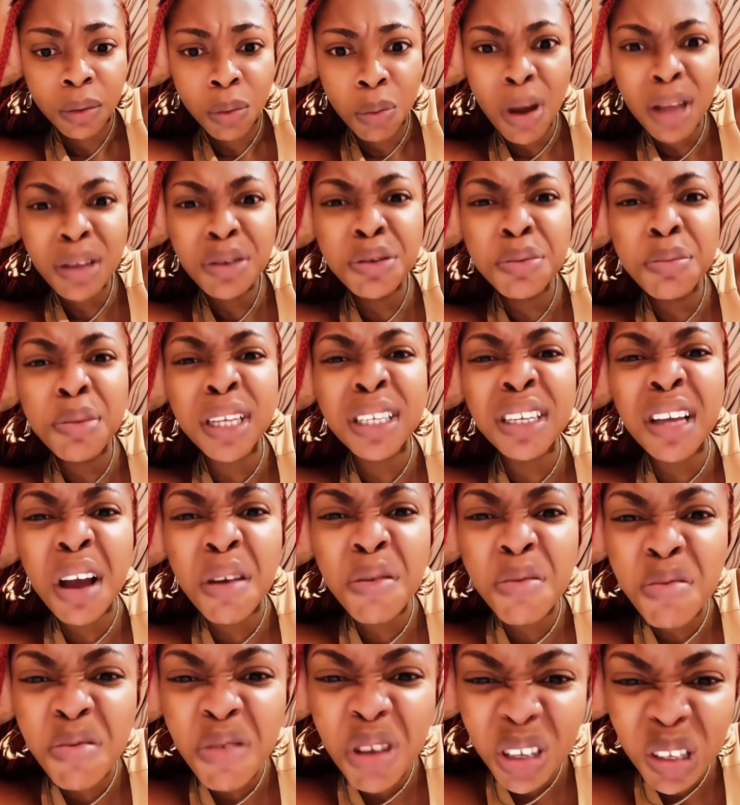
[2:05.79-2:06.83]
What you must
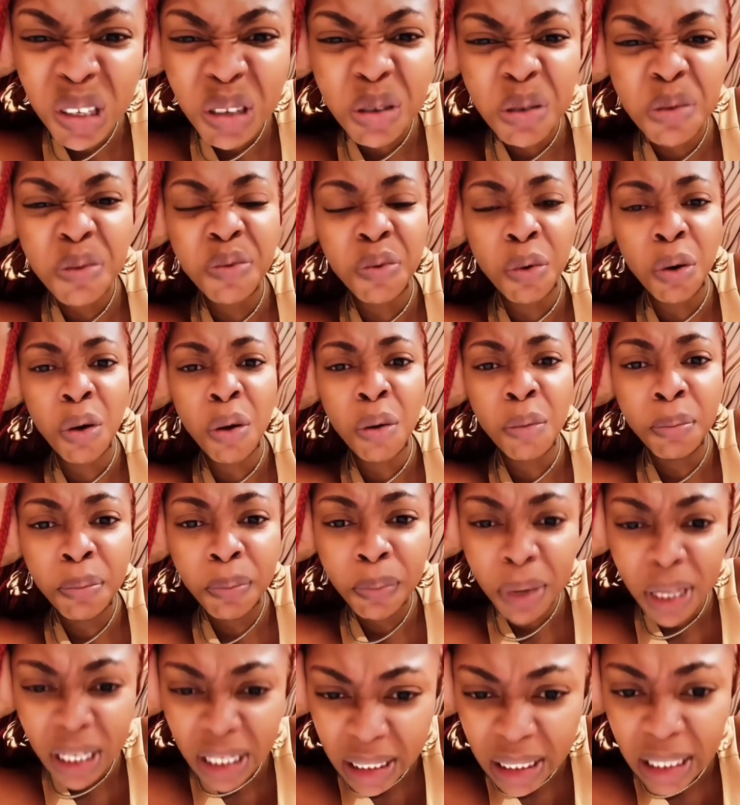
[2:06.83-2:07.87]
arrest you for
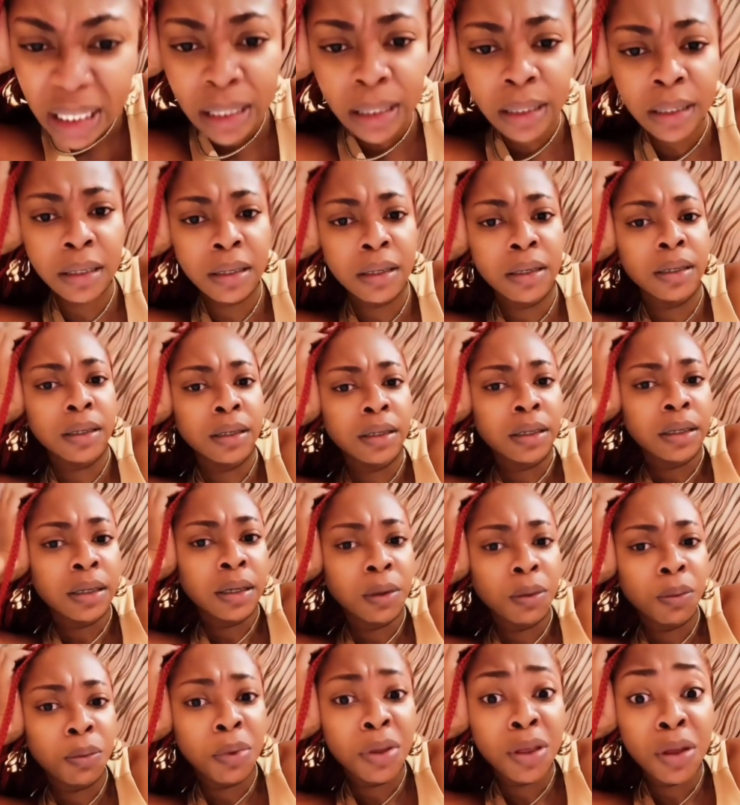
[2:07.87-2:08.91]
competing
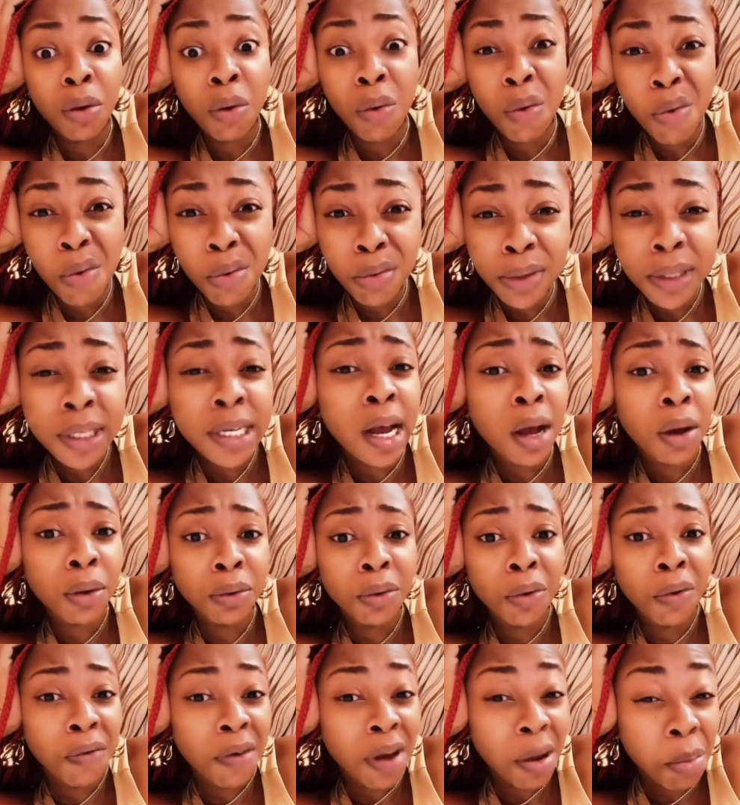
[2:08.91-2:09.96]
with your own
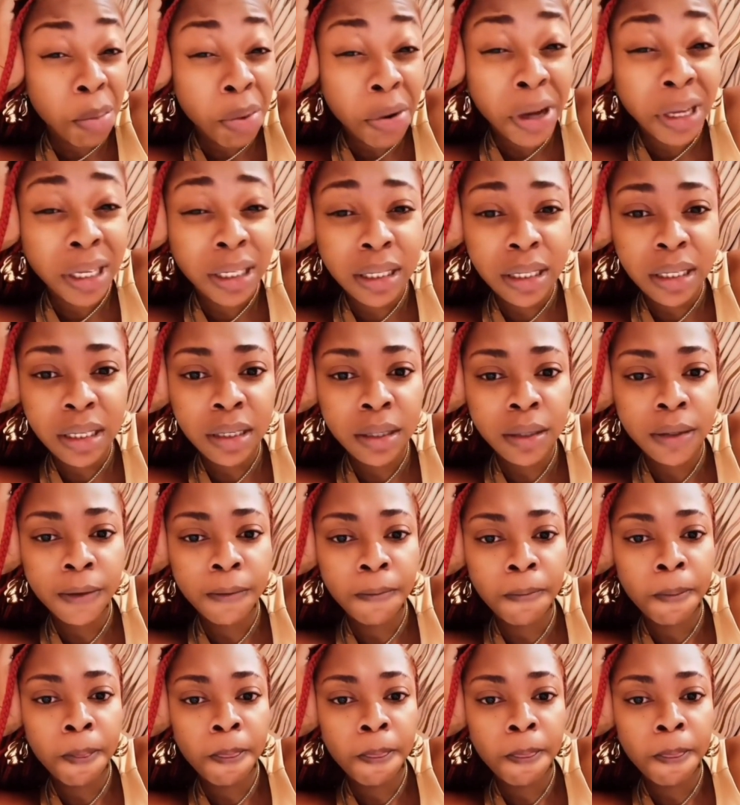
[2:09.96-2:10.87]
child over breasts?